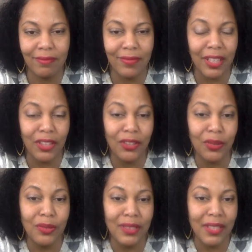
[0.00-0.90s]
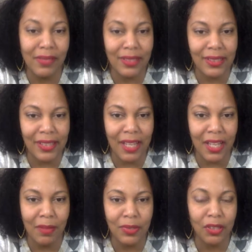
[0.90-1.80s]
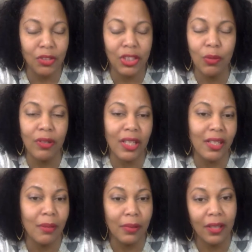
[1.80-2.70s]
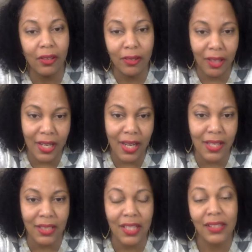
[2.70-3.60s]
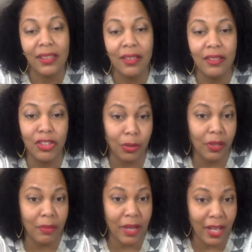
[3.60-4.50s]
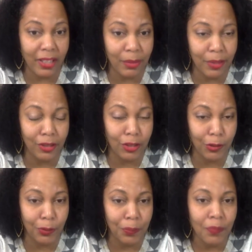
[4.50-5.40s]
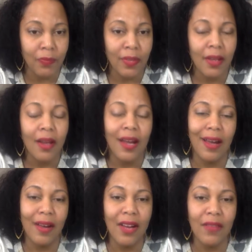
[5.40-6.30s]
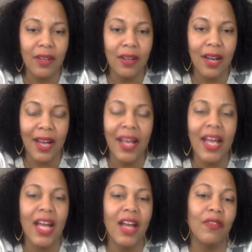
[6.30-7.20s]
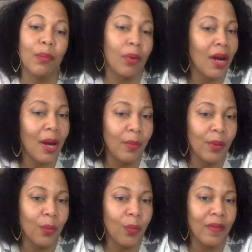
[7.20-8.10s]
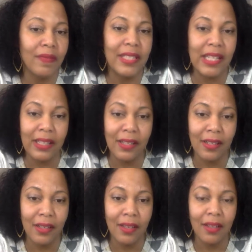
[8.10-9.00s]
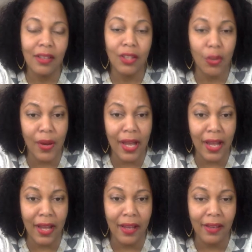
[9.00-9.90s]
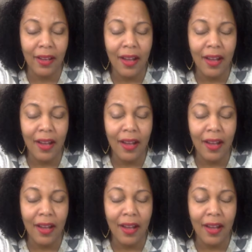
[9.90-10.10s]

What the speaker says: thing to do is leave it the same, so she won't get any blood on her hands, and that's good jury management too. However, I have a problem with Dina Lohan